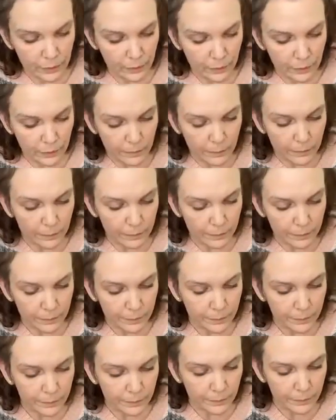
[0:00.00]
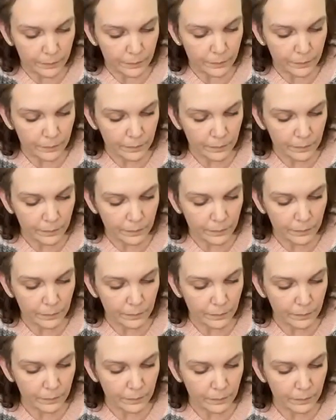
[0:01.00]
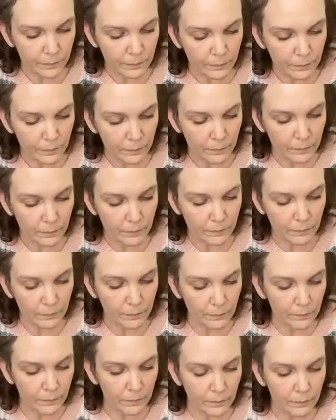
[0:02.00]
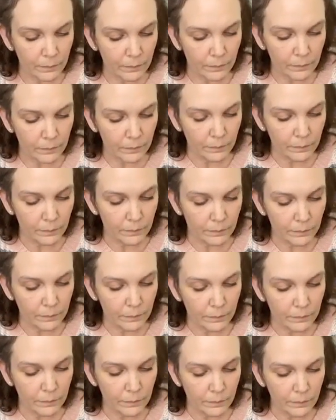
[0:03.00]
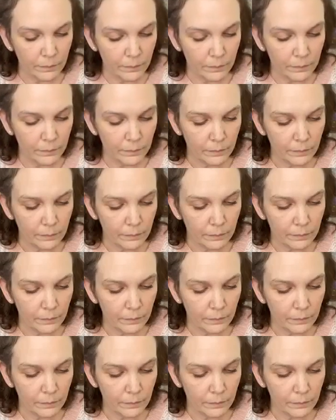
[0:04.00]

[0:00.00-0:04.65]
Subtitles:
[no speech]